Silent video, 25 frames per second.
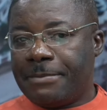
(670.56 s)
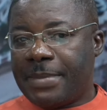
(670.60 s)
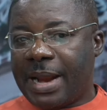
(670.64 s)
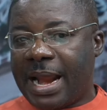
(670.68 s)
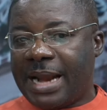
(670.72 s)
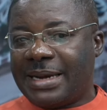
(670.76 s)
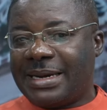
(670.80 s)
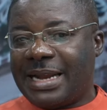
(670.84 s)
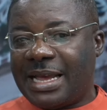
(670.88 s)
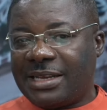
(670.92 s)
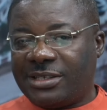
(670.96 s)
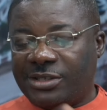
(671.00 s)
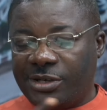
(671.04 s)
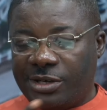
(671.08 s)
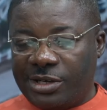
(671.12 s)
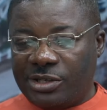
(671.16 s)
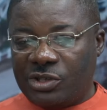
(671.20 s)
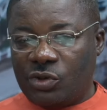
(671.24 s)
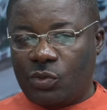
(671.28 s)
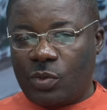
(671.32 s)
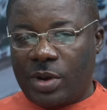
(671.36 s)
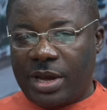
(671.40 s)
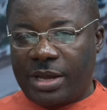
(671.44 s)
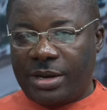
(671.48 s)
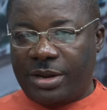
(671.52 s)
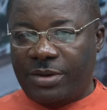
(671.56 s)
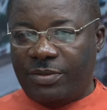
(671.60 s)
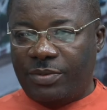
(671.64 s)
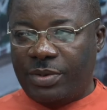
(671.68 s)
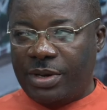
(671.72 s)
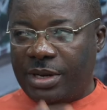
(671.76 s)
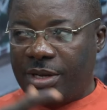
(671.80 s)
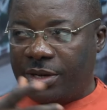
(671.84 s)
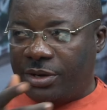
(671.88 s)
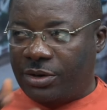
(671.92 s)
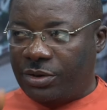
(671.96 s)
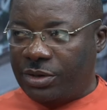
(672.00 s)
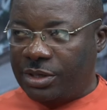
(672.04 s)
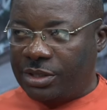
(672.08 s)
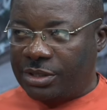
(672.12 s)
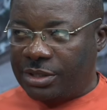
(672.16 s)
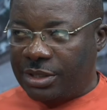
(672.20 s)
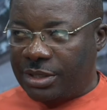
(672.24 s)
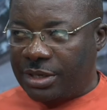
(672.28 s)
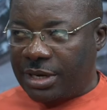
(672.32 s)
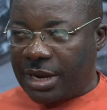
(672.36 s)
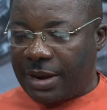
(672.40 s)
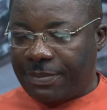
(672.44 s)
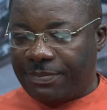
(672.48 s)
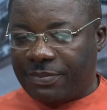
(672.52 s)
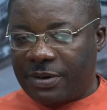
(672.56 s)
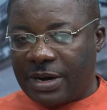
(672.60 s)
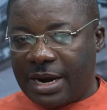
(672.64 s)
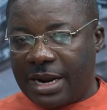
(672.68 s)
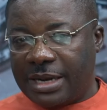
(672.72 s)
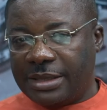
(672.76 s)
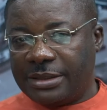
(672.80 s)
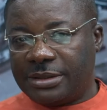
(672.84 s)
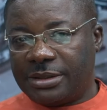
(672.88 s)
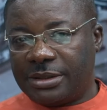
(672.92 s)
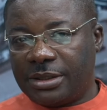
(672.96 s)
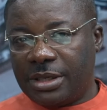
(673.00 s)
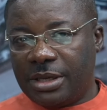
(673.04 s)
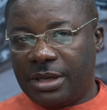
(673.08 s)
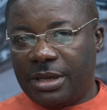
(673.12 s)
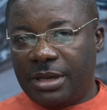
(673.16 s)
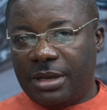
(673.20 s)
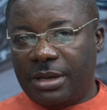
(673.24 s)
And that's the reason why they've been increasing their price.